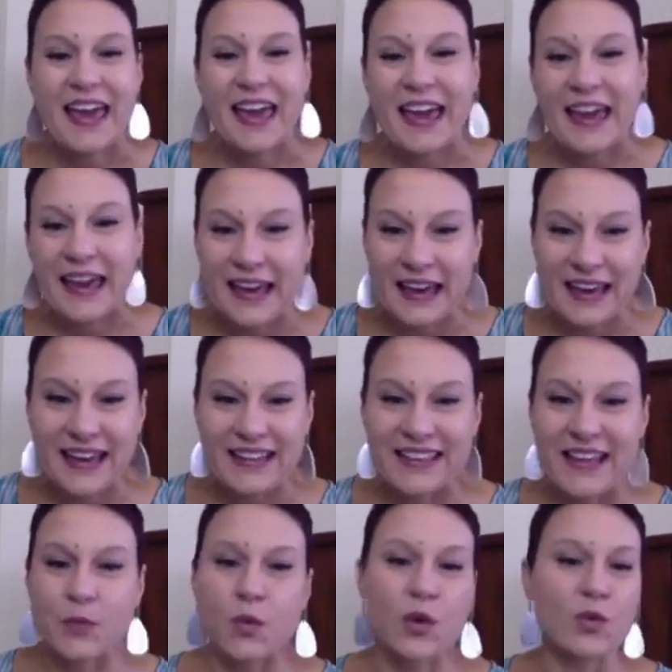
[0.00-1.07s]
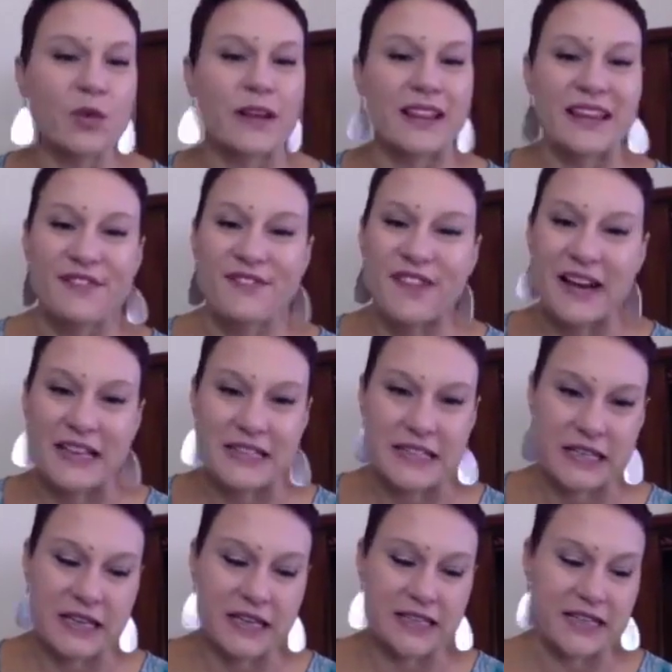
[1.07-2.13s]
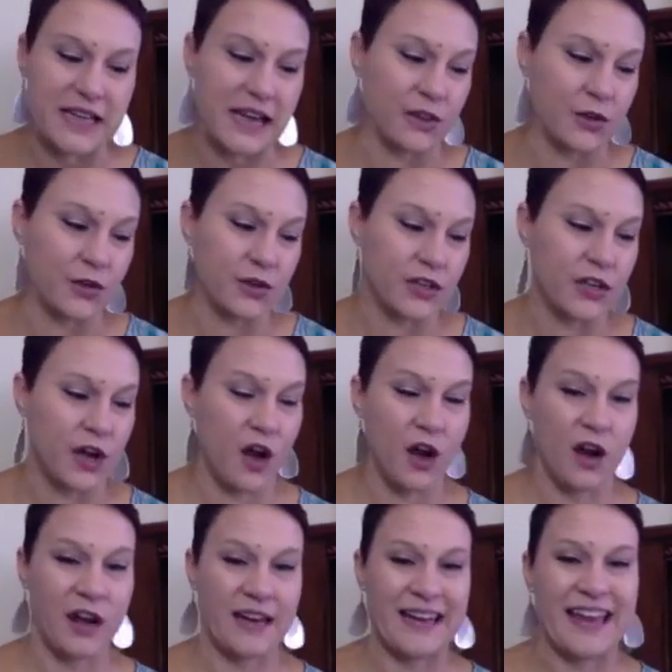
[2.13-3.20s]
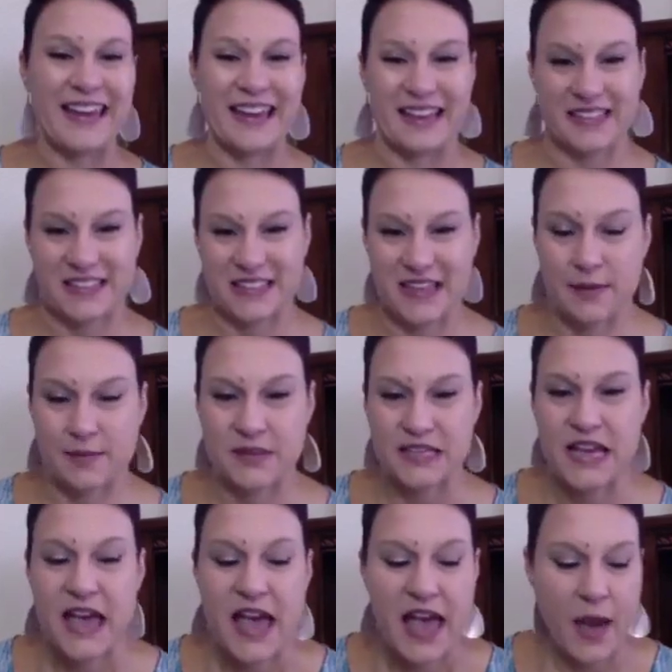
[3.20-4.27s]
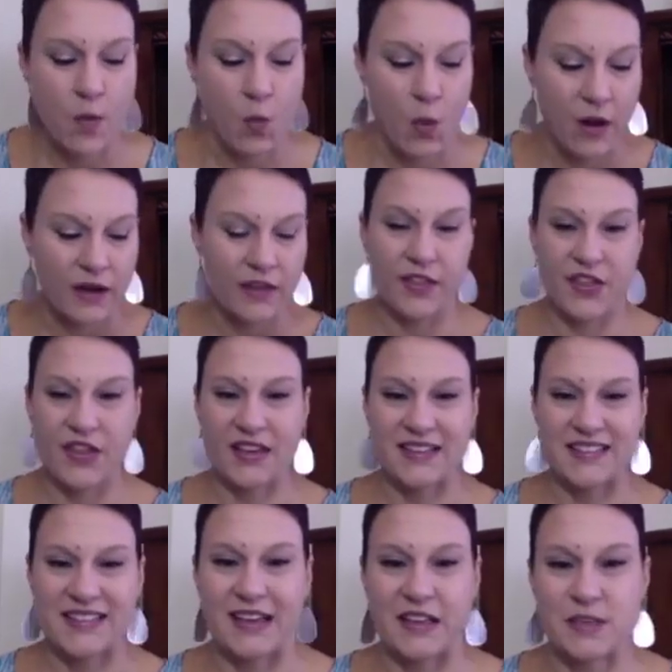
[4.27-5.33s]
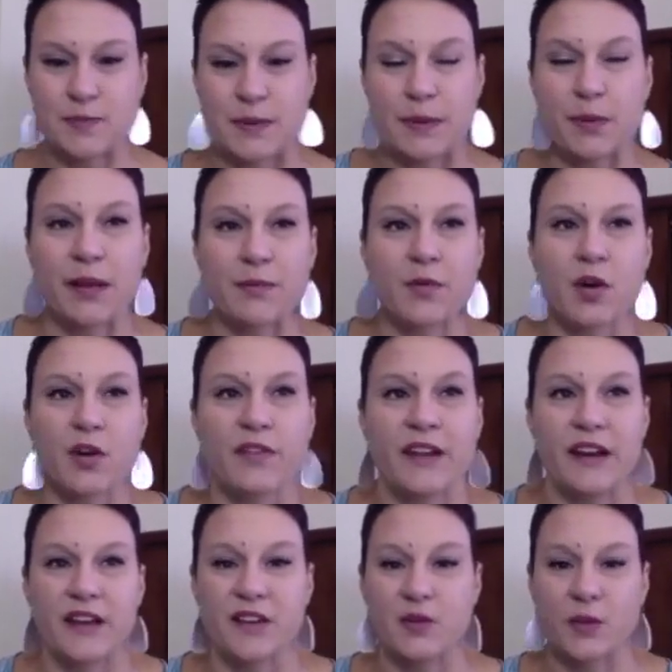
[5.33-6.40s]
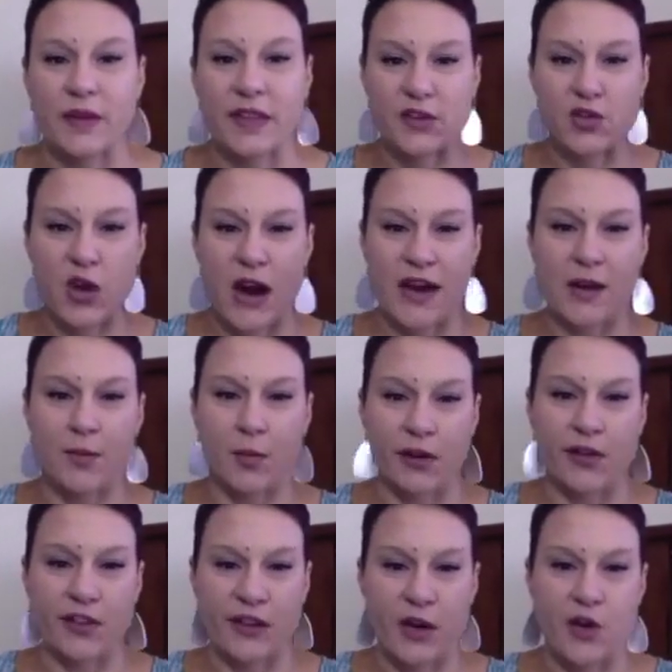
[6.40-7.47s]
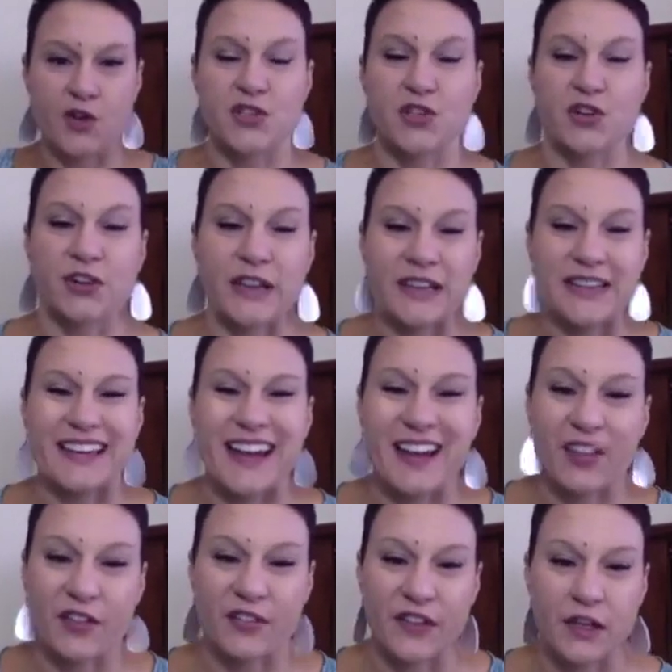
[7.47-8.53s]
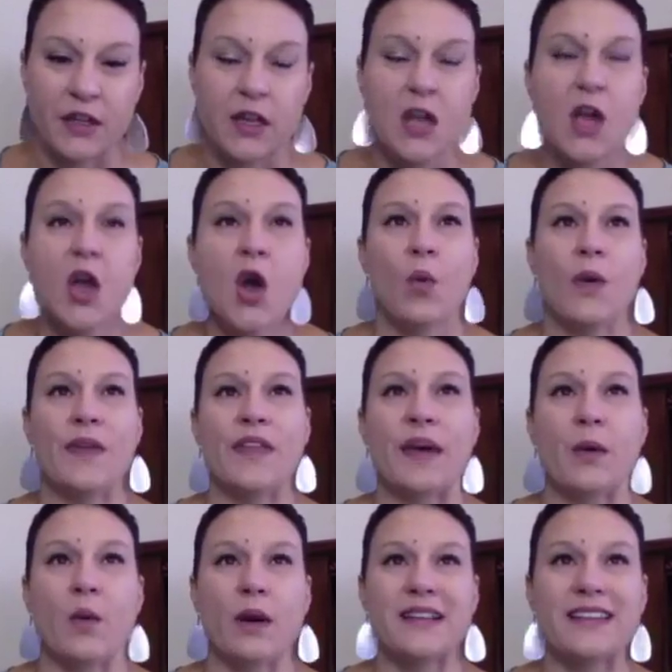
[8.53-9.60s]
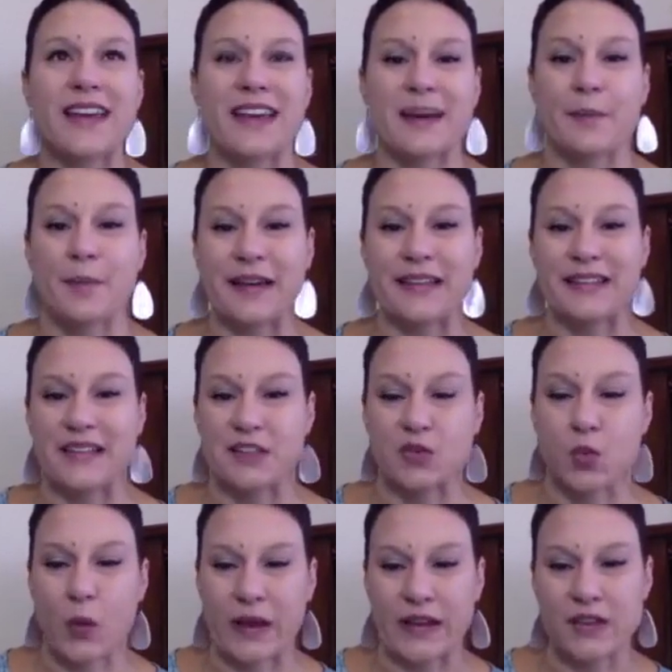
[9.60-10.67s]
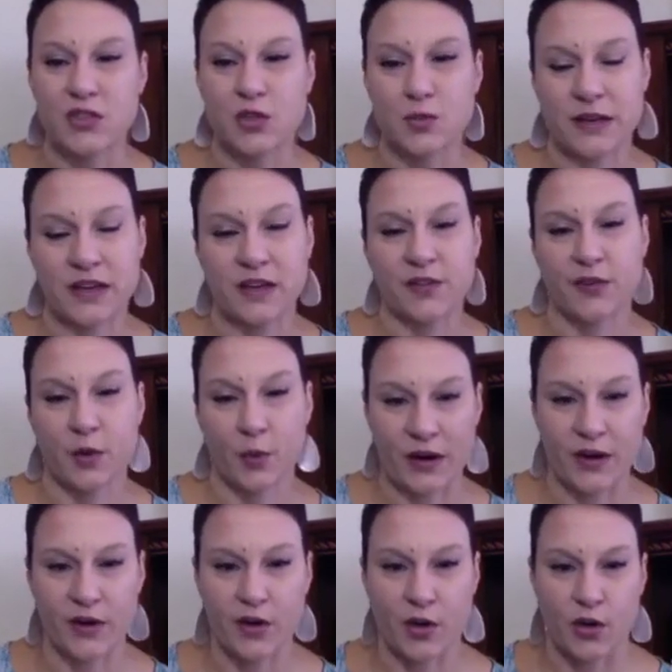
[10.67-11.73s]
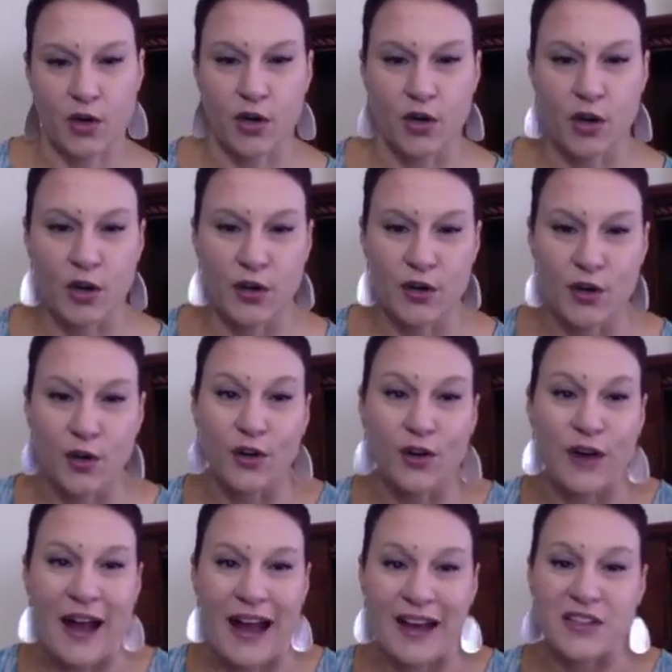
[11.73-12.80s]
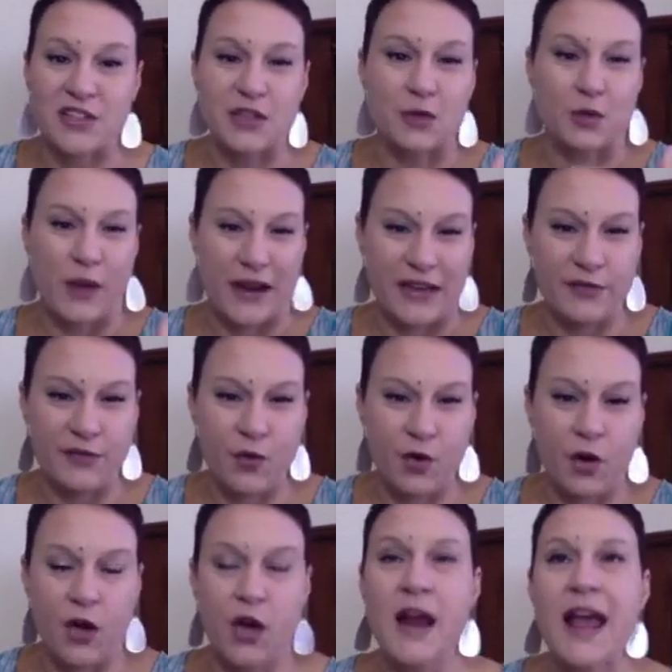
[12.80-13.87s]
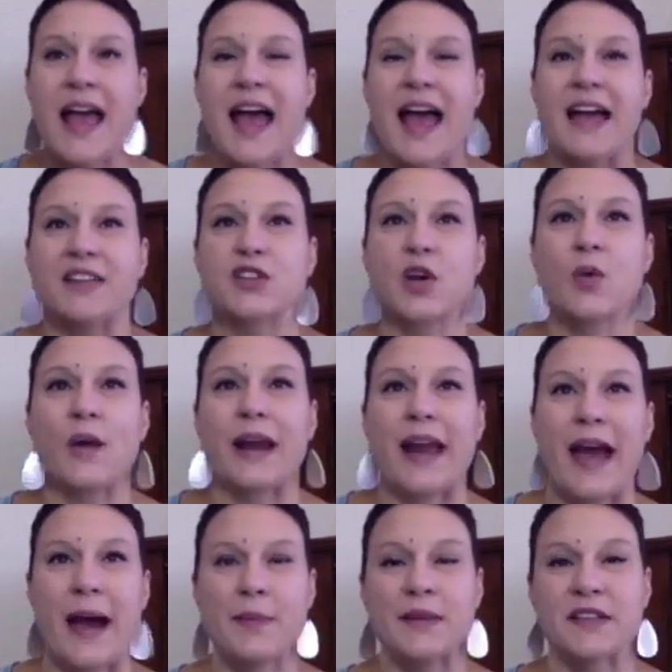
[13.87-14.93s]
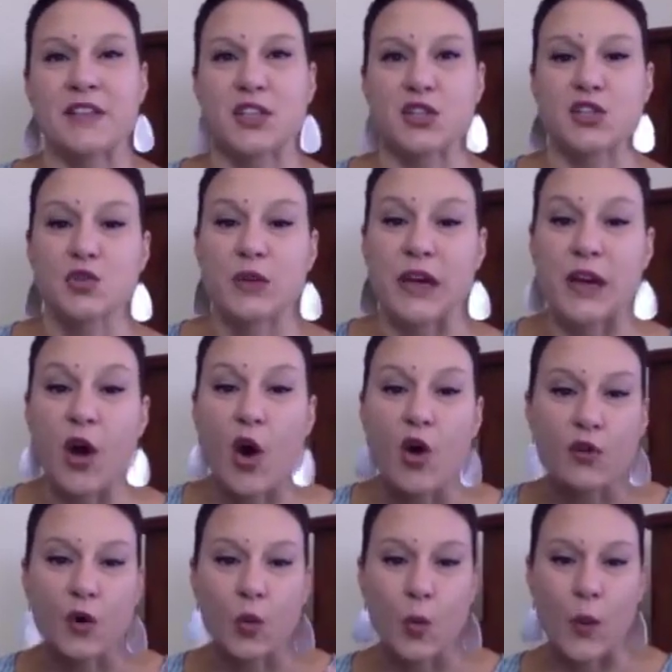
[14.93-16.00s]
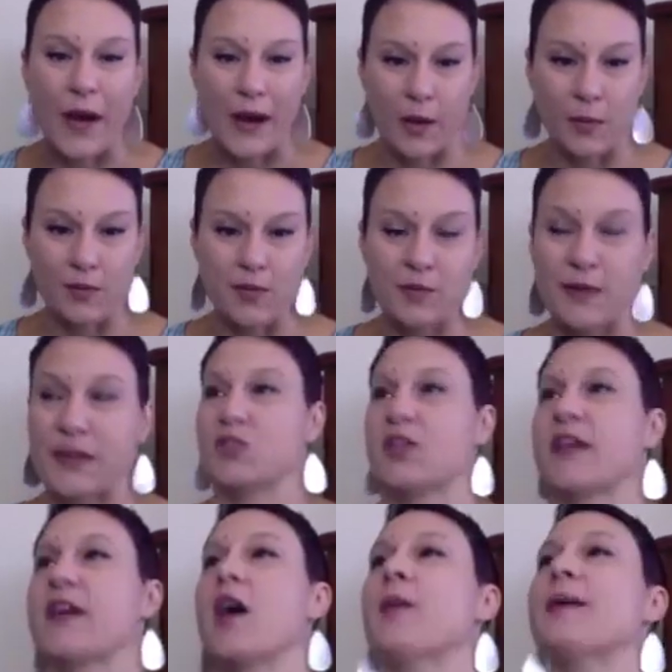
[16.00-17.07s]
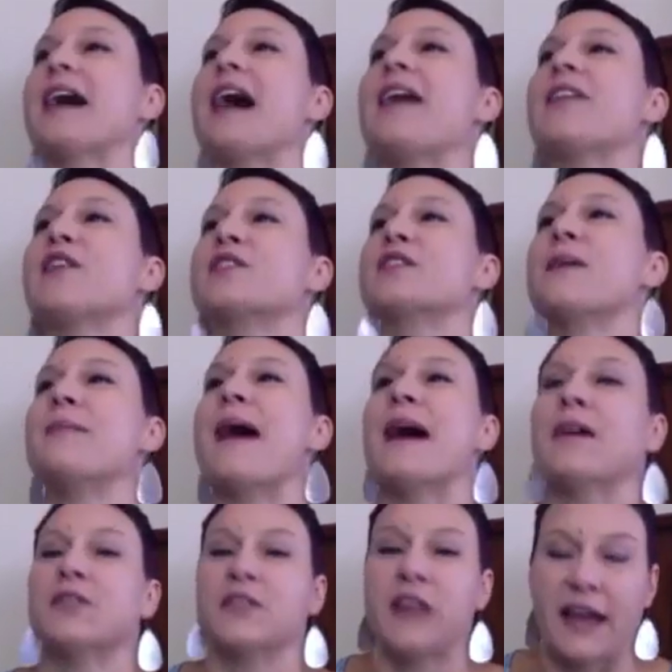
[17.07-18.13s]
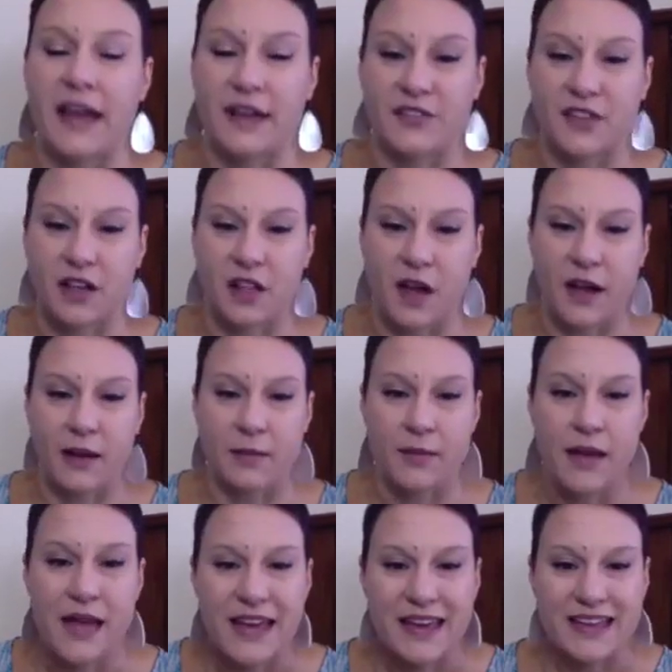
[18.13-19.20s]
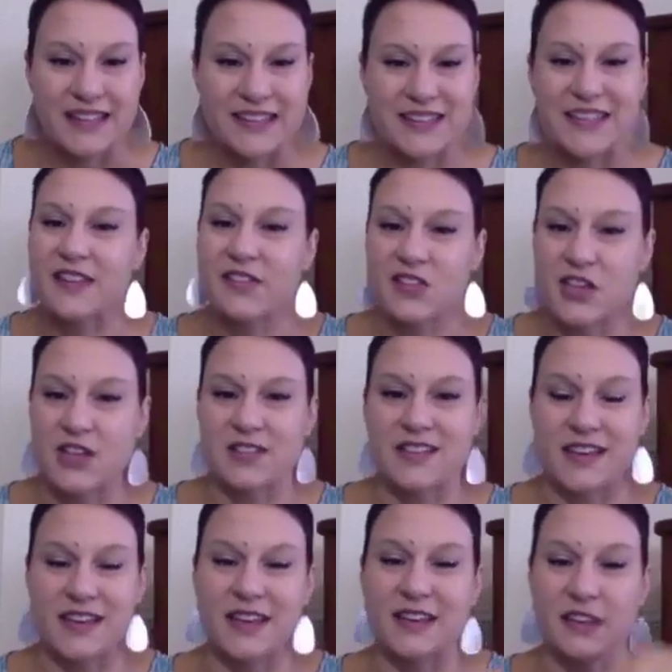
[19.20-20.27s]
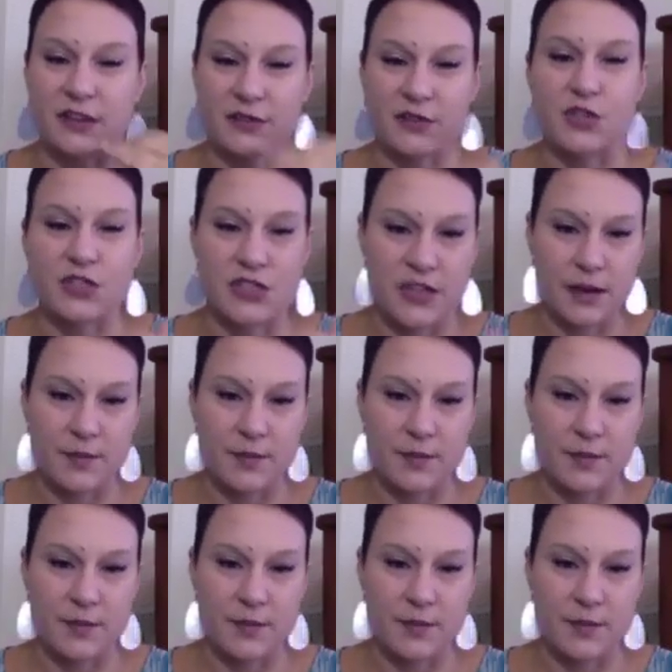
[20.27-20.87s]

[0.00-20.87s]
And then we're really fuzzy and diluted on next steps. And one of the things that gets people unmotivated is when they try to boil the ocean or eat the elephant, when they want to take a bite that's way too big for where you're actually ready for. And so what happens is you get overwhelmed because you're like, oh my God, there's a mountain I have to climb, instead of just taking the first step.